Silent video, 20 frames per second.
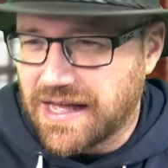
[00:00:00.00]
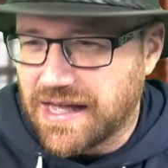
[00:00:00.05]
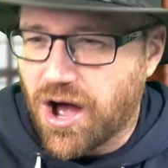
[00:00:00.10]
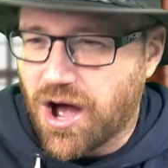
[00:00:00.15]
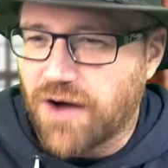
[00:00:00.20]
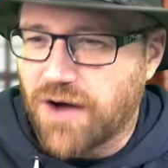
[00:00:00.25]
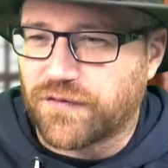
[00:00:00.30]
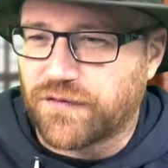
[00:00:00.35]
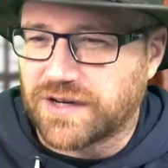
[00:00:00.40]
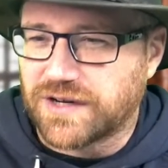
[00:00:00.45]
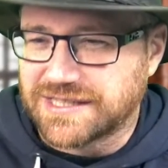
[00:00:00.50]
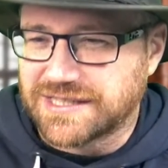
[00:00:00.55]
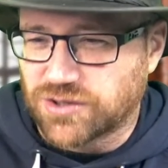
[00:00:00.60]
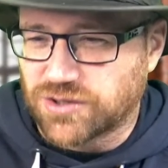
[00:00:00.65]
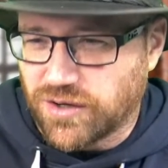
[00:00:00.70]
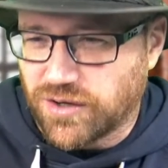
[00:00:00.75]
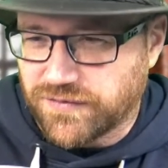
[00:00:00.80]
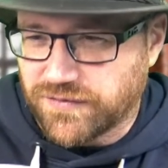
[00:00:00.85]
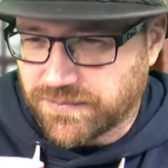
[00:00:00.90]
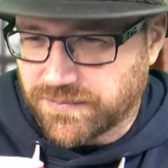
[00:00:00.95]
offal is
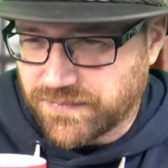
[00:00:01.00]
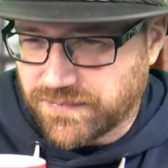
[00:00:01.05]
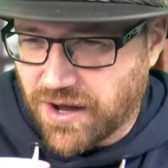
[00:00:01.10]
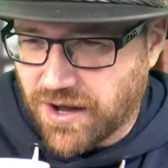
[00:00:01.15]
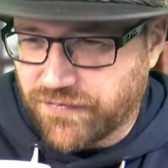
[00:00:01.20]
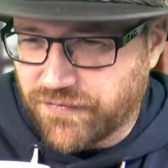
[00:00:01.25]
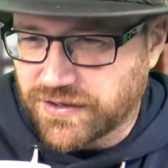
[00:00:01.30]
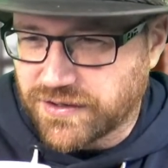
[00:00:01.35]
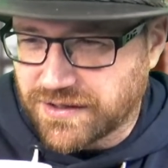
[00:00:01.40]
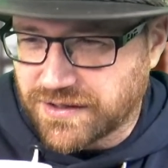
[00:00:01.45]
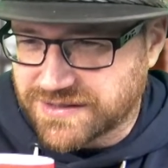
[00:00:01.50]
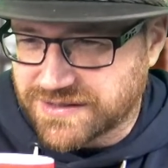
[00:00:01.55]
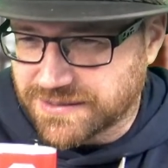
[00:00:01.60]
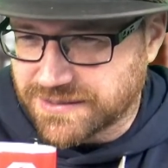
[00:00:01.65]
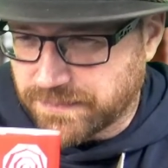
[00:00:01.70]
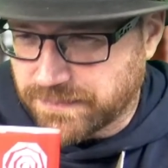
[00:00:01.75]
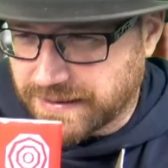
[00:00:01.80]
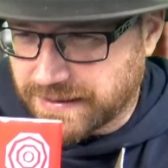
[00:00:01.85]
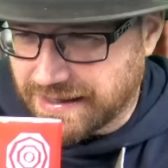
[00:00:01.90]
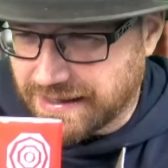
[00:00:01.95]
awful. Offal loves
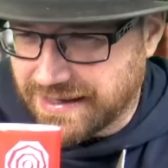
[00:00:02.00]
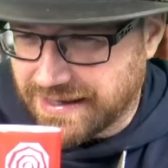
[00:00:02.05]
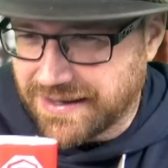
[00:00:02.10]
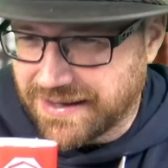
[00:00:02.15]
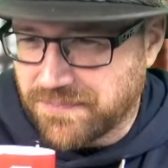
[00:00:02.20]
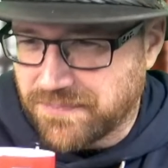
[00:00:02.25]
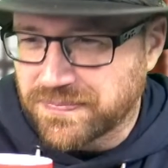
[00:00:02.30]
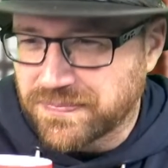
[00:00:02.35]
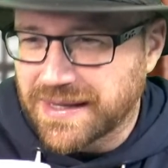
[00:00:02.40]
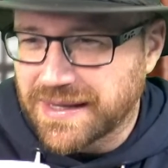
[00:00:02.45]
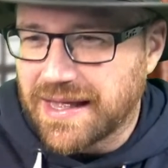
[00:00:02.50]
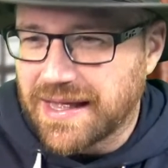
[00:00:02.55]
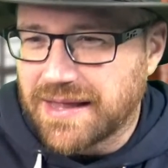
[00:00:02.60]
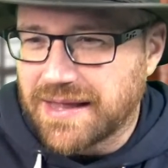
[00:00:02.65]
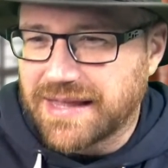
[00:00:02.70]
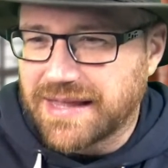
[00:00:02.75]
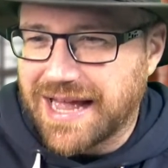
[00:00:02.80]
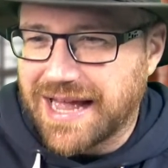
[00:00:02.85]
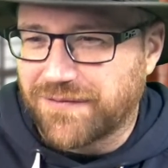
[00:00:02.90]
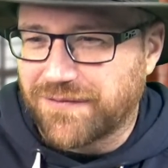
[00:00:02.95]
it.
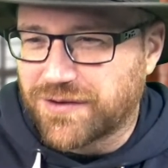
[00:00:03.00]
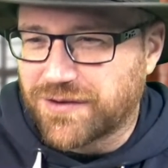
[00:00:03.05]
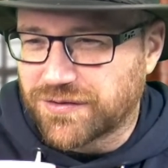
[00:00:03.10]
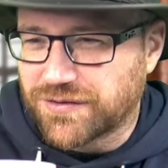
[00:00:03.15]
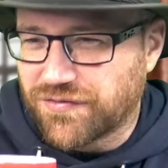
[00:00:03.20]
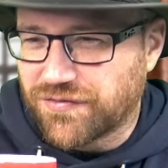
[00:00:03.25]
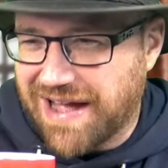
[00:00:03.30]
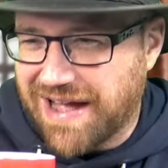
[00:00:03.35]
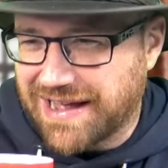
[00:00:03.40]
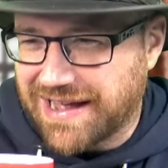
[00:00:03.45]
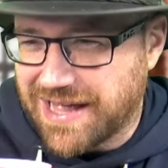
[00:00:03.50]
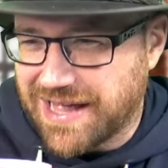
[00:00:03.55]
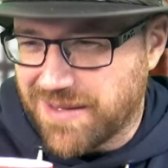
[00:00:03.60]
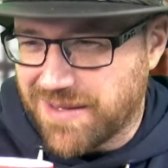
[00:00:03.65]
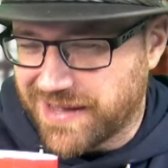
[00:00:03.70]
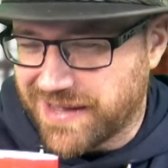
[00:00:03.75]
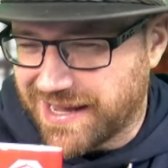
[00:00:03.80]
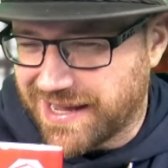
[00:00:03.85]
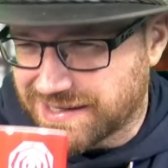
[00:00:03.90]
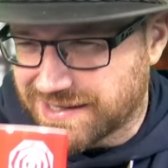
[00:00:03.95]
They have good rat hair
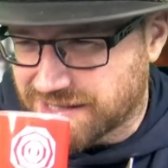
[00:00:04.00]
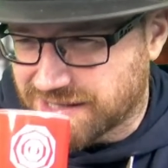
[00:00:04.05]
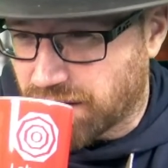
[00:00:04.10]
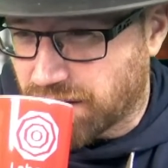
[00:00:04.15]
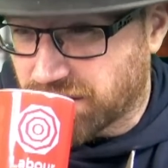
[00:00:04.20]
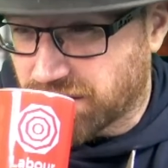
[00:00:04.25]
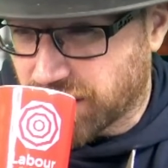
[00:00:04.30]
burgers, though.